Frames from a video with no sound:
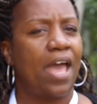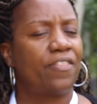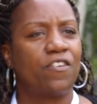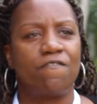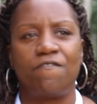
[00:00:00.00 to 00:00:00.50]

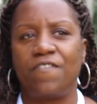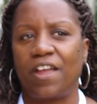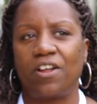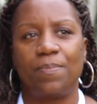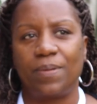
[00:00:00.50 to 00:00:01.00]
at the
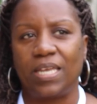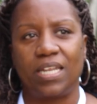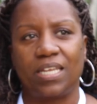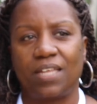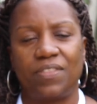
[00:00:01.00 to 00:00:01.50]
very
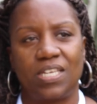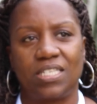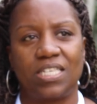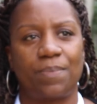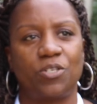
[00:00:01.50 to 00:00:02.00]
beginning, at the
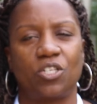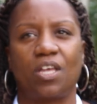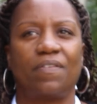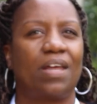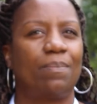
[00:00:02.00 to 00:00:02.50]
inception of it.